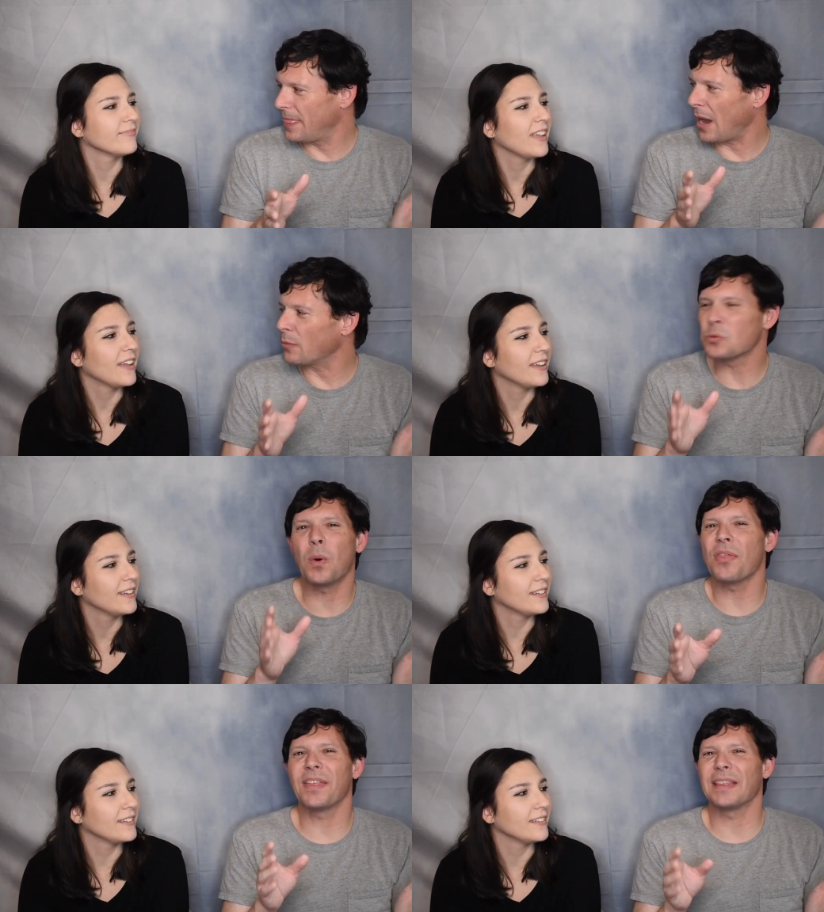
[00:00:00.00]
Speaker 1: That was
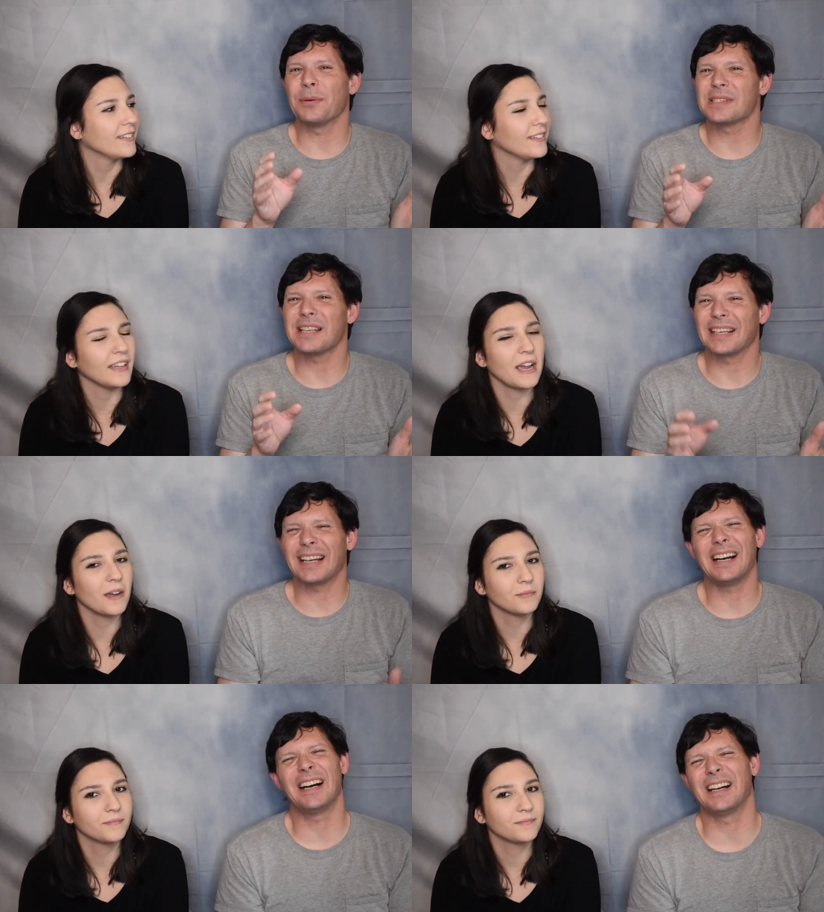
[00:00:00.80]
one thing that was like,
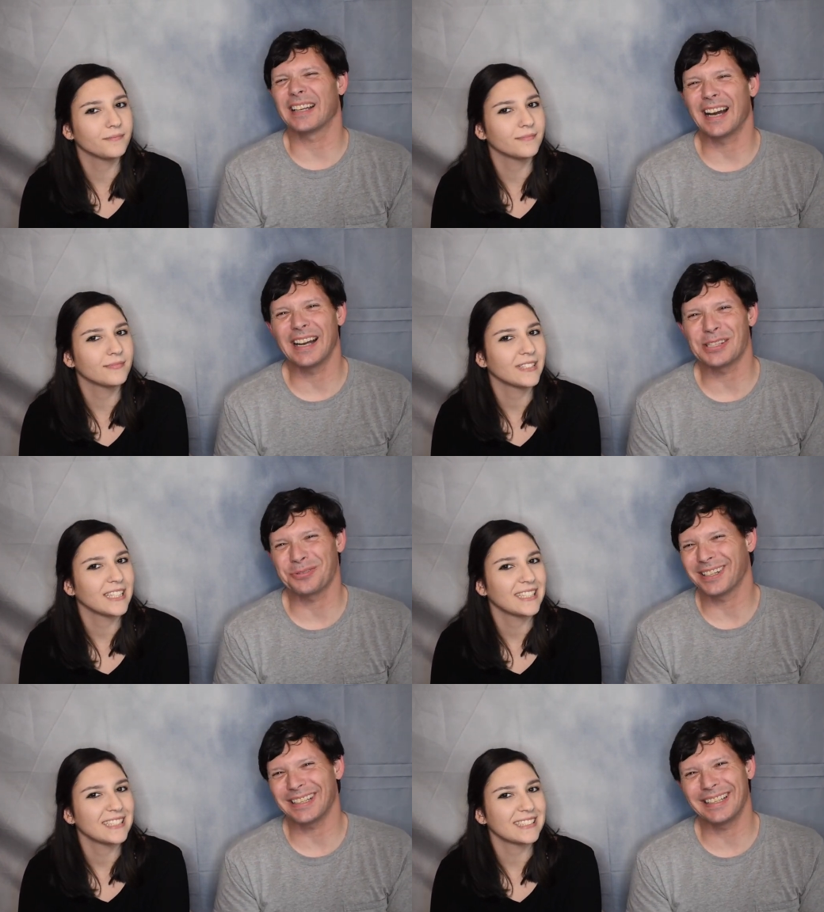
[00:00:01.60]
yeah. oh
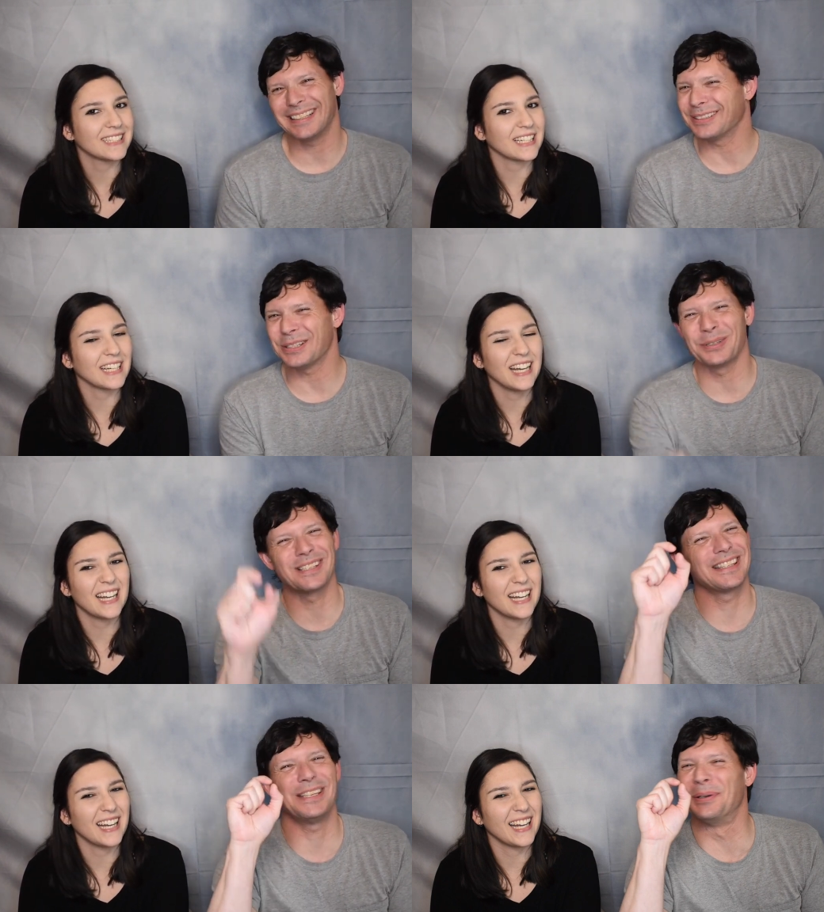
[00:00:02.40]
guys, really, like, you're
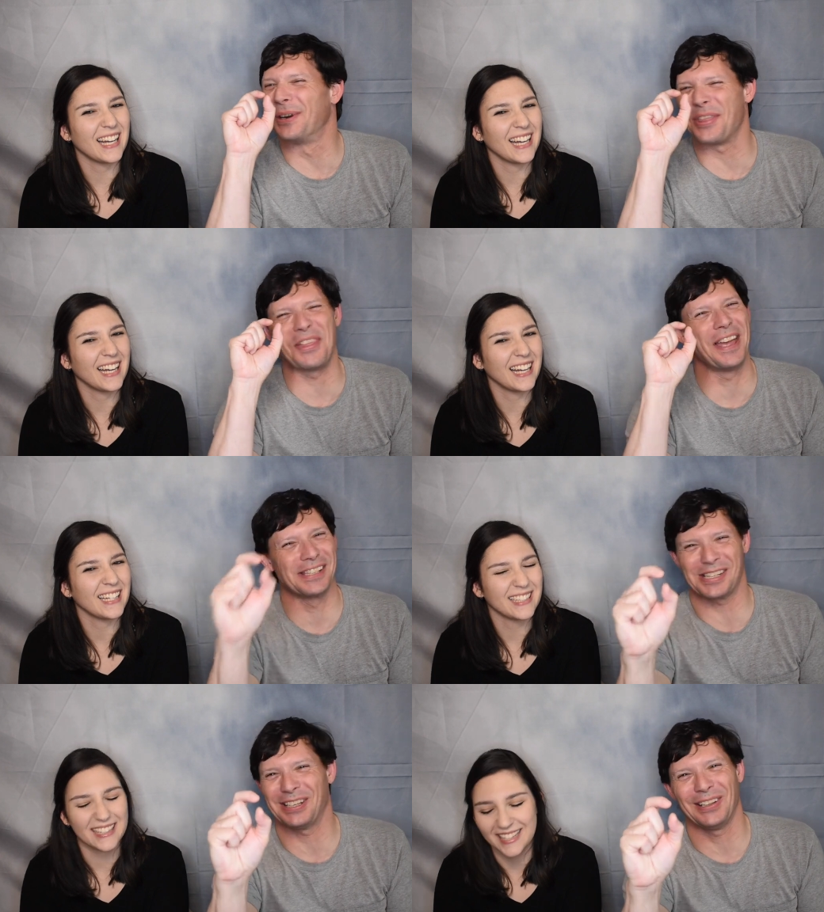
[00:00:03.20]
uh, you are ah,
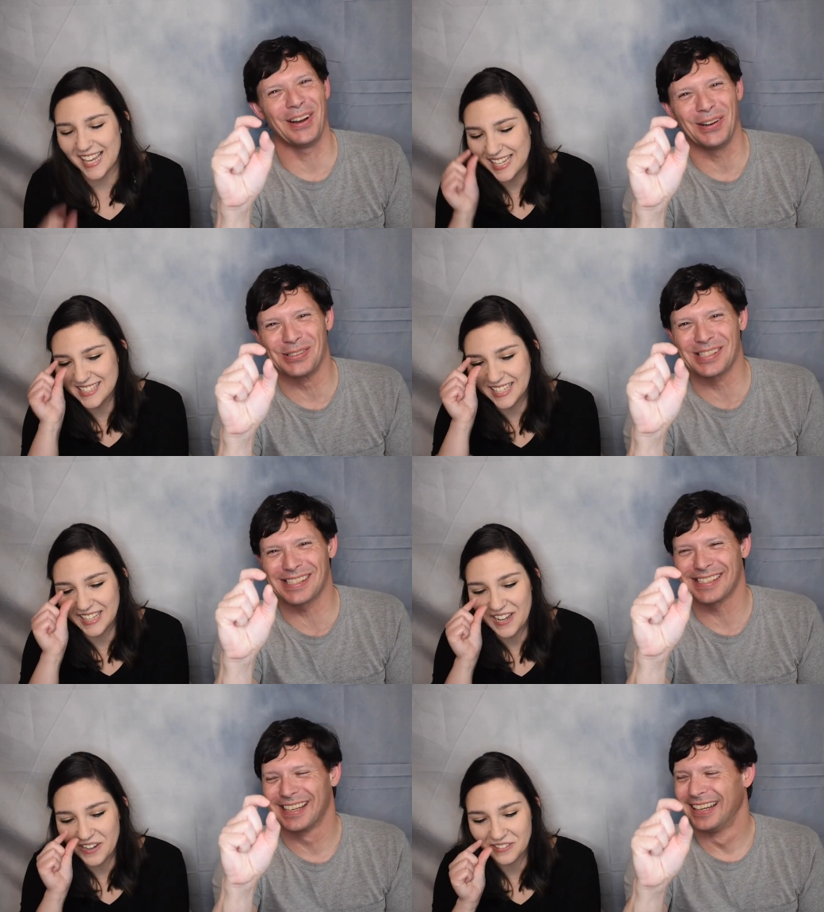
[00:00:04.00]
this close, this
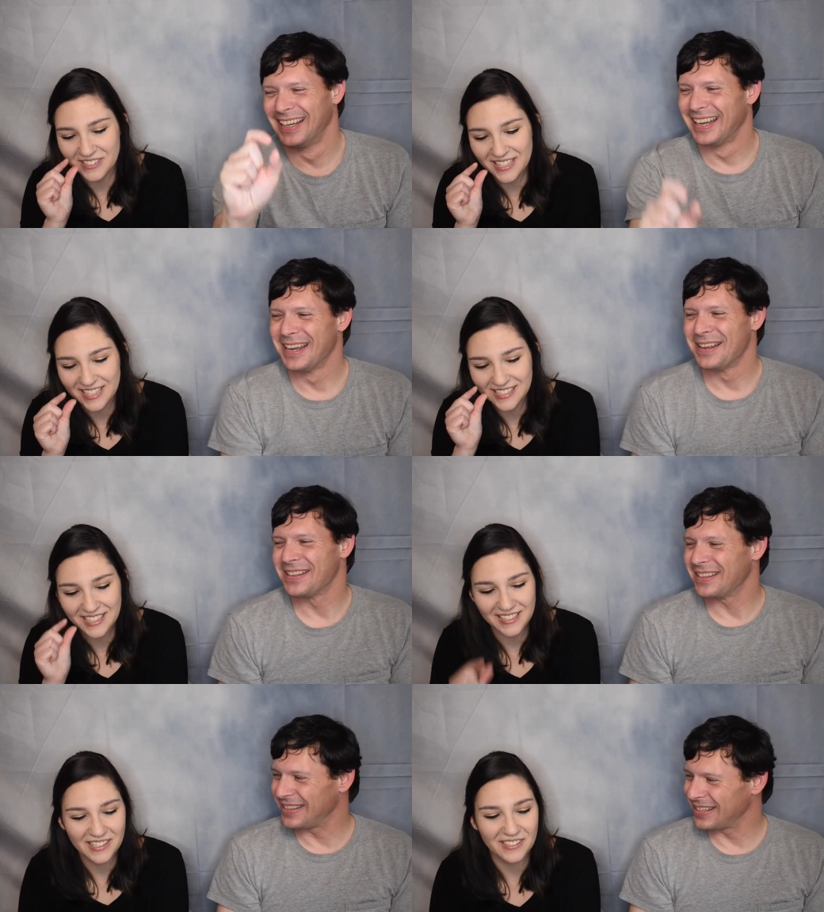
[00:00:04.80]
close, this
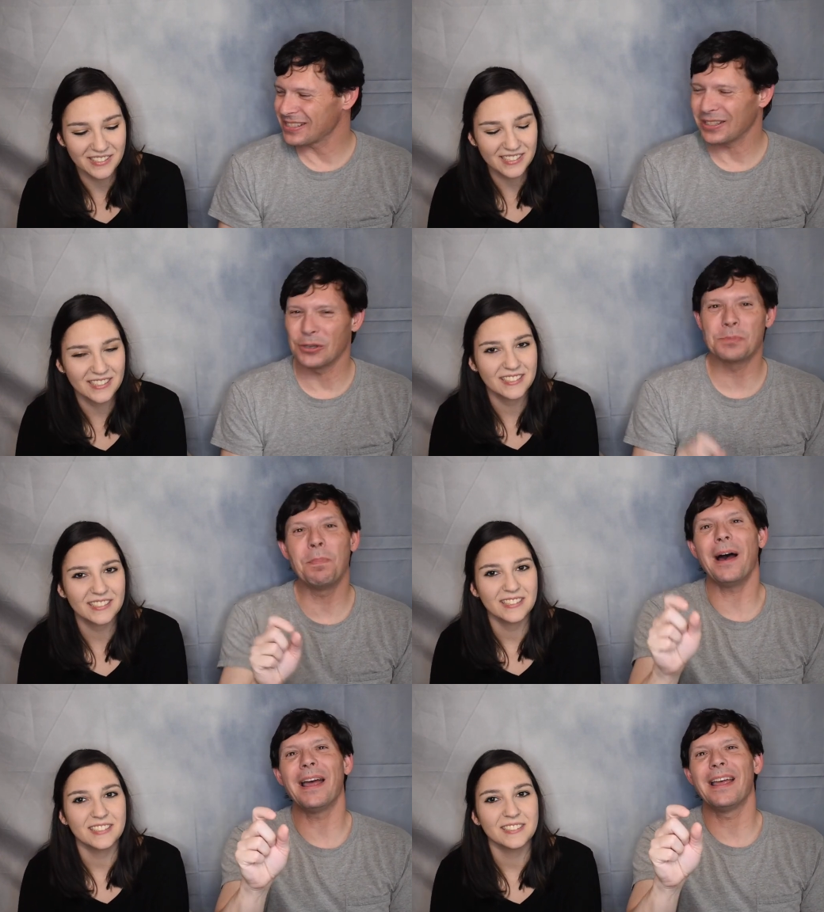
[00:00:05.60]
close, this close.
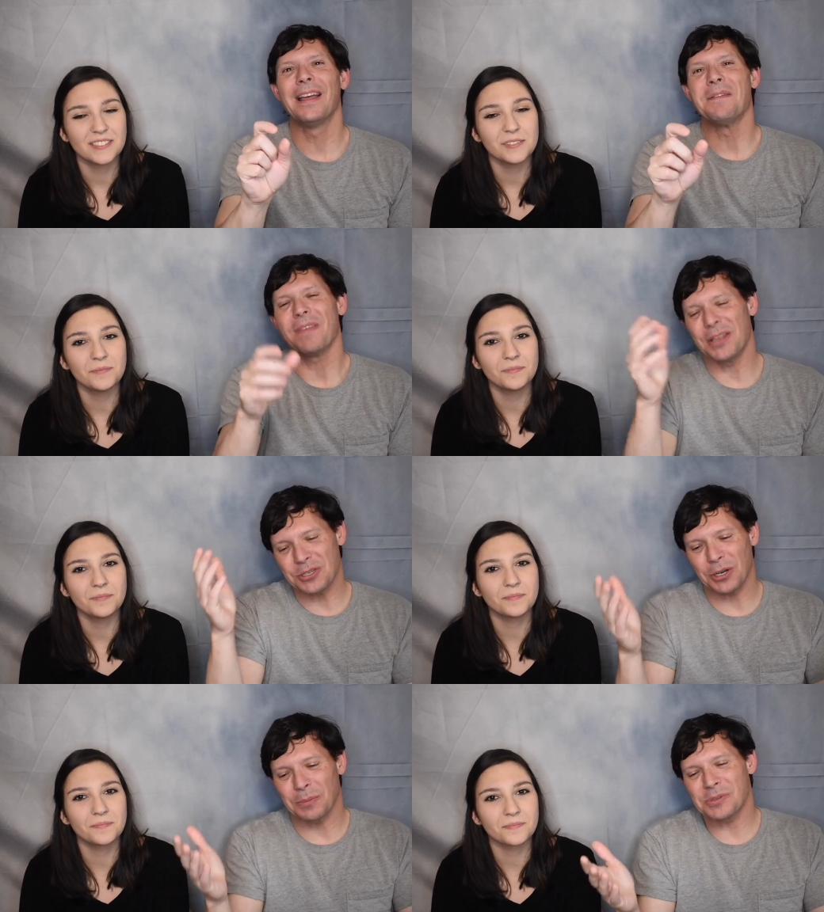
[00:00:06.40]
But
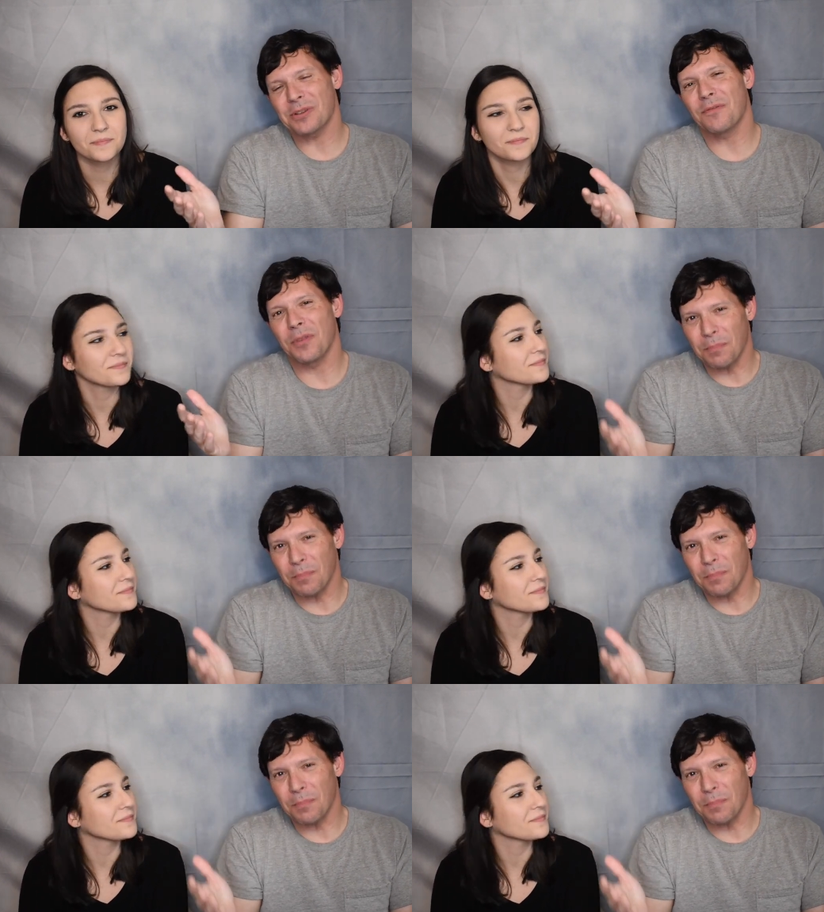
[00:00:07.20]
in terms of the